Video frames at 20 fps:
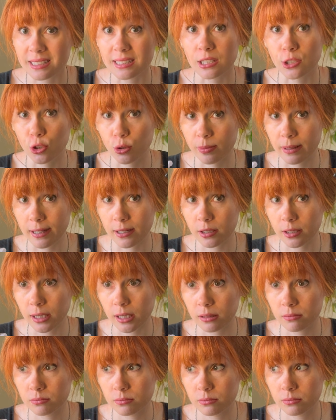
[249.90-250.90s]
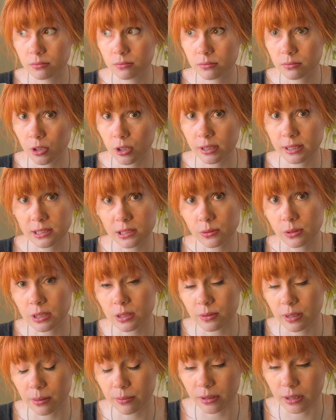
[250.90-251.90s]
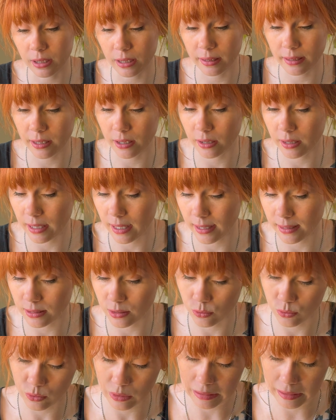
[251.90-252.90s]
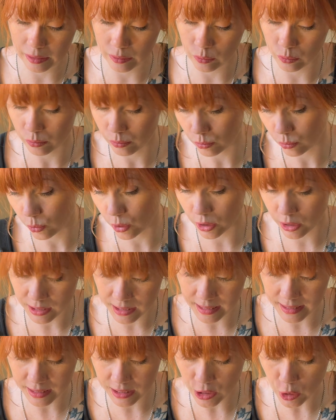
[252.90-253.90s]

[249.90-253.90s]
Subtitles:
a new battery, or at least it was when I put it in there, and it hasn't really worked since,